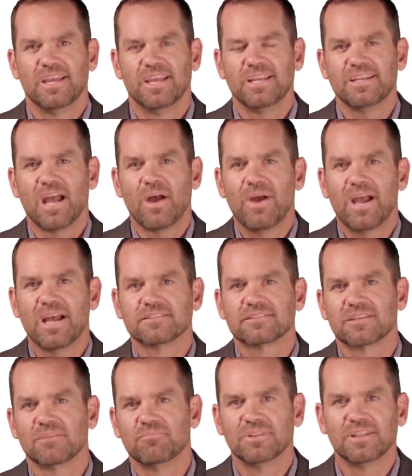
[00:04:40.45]
He now has
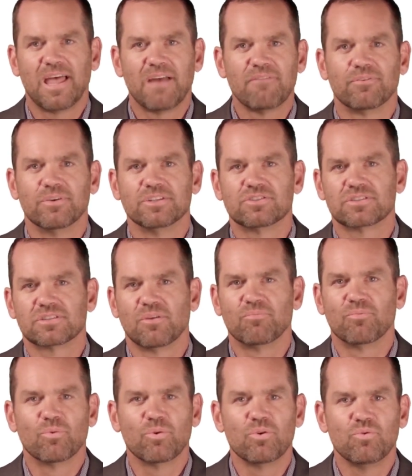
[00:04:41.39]
some leverage,
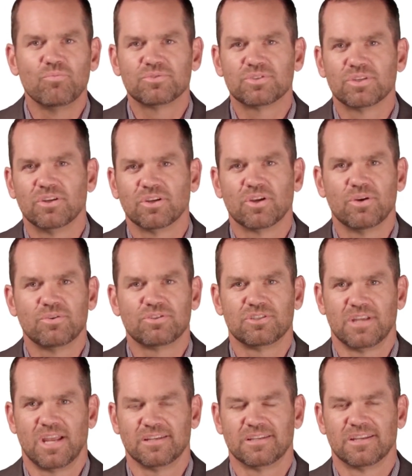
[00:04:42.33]
some room to
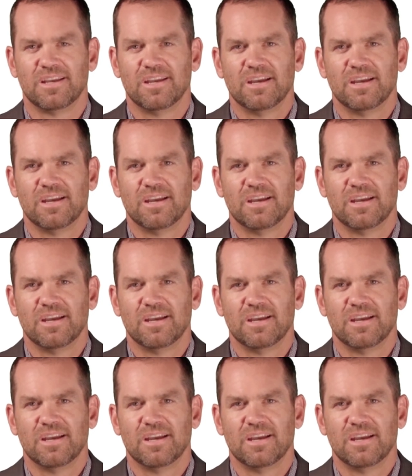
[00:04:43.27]
negotiate.